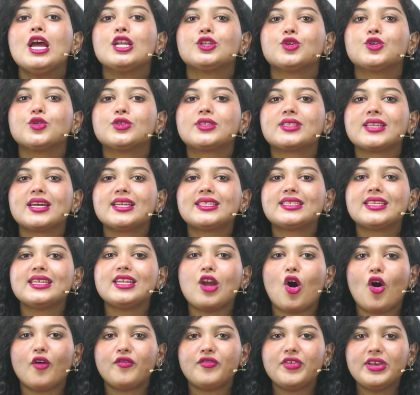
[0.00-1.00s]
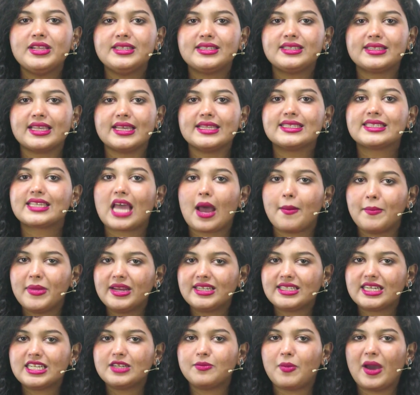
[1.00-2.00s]
to certain offences
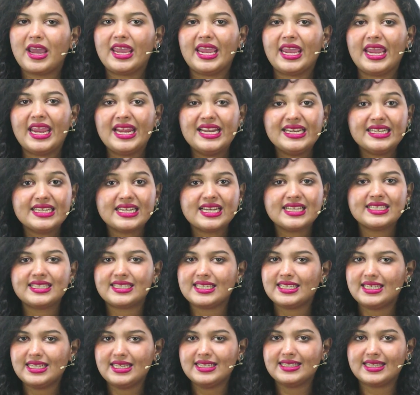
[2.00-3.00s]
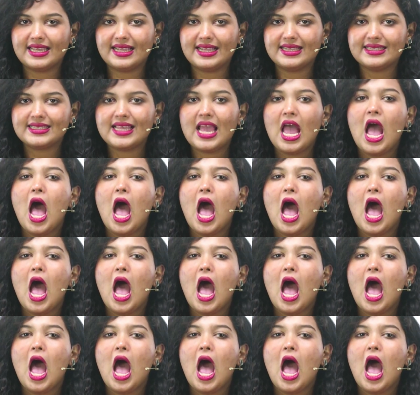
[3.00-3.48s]
committed by Indian citizens